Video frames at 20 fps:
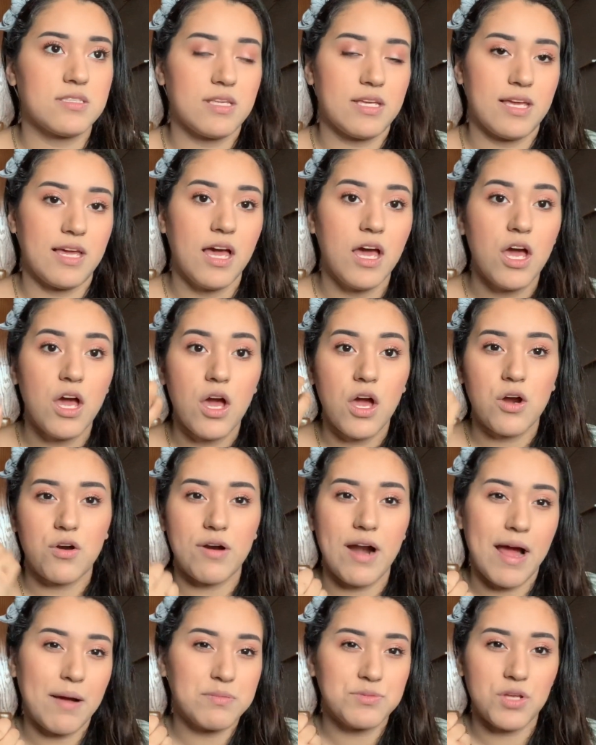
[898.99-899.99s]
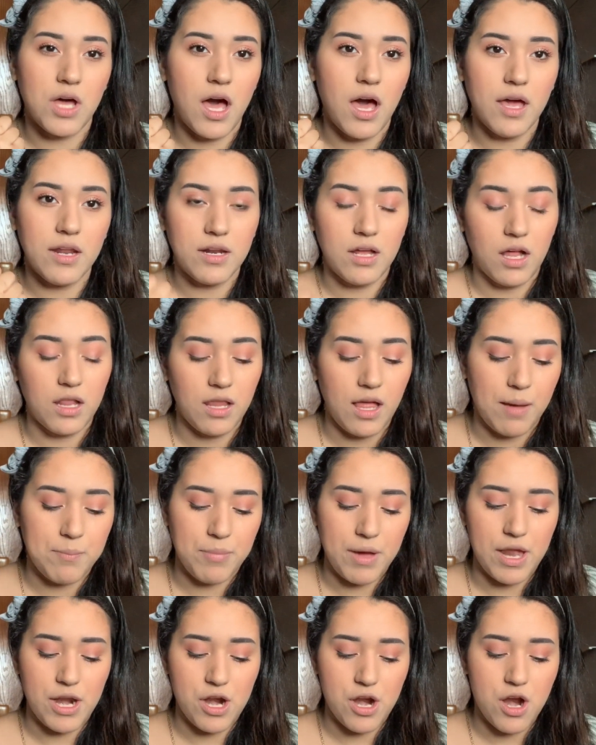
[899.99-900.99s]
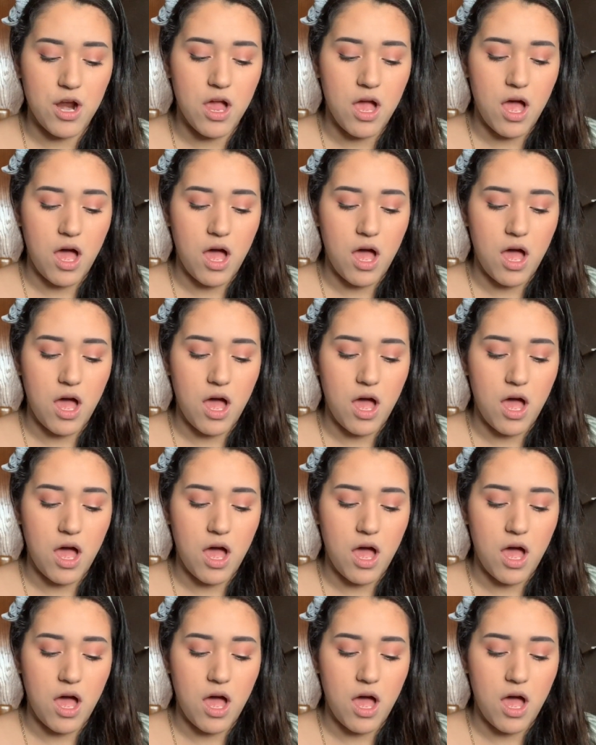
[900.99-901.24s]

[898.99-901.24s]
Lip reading: it grabs on a lot better.